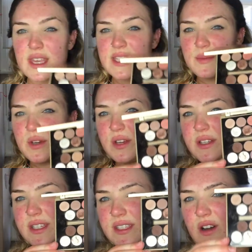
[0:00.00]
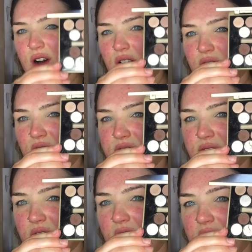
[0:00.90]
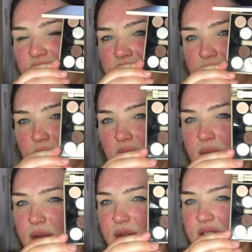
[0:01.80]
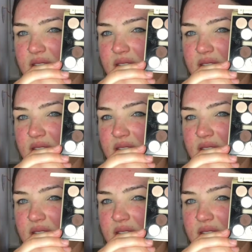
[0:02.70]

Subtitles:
is because it's got lots of khakis and purples,